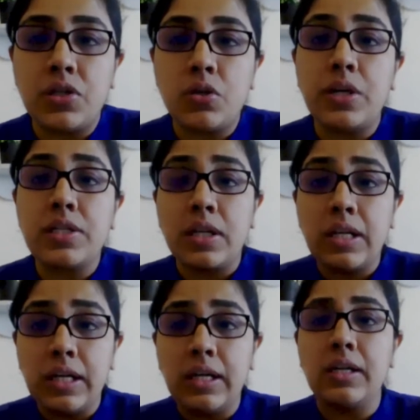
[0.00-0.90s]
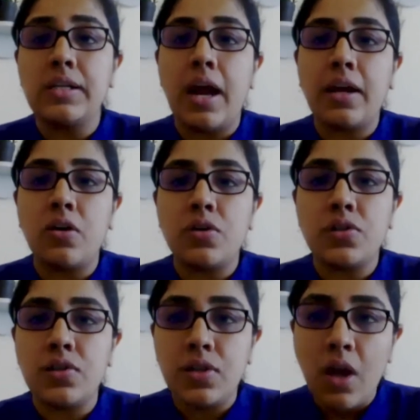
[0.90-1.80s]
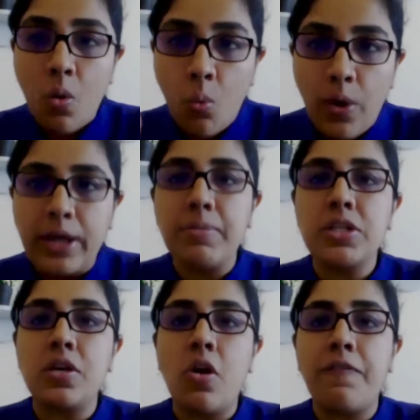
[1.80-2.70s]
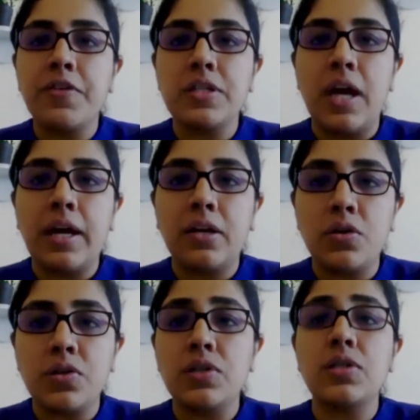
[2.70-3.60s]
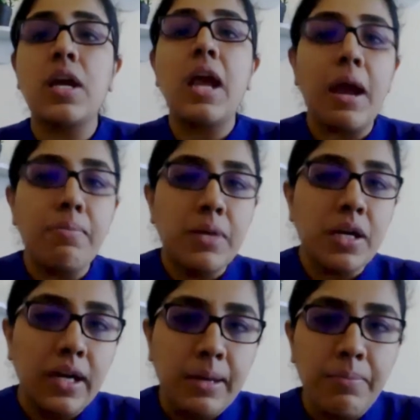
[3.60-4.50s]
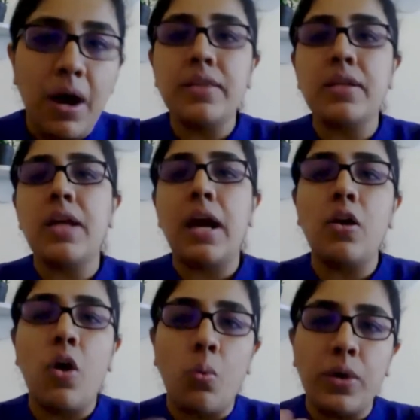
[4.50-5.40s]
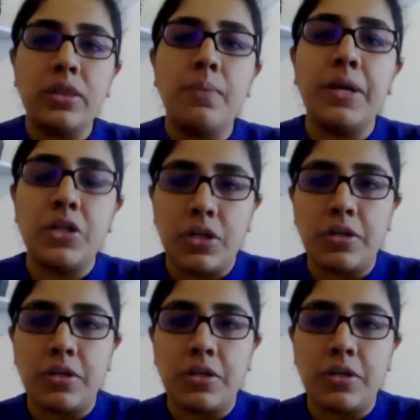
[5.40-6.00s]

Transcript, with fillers: So, it's a clinical diagnosis, very much an office diagnosis, and merely by the dialogue with the patient.